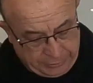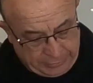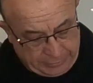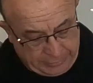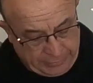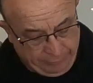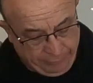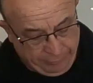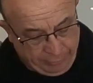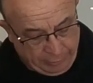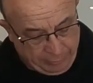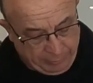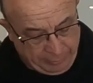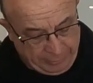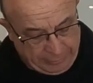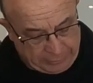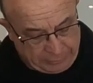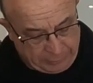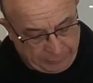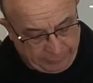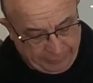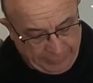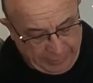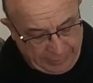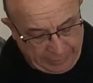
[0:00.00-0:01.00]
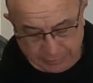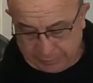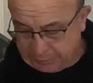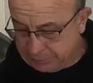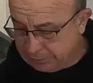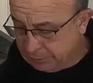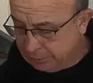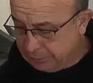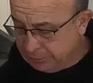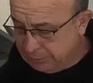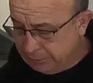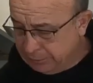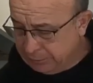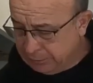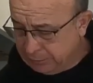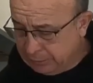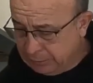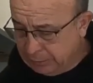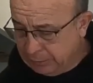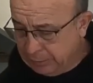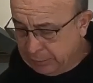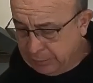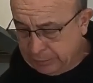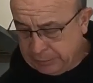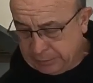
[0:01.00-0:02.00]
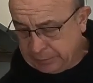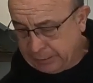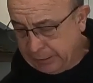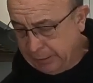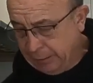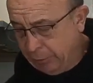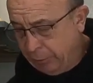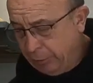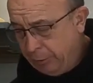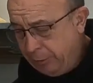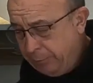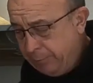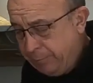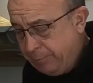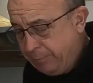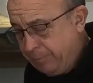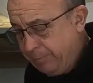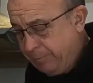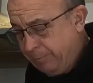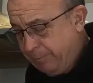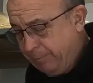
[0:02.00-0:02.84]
just give you the mince without the sausage skin on it.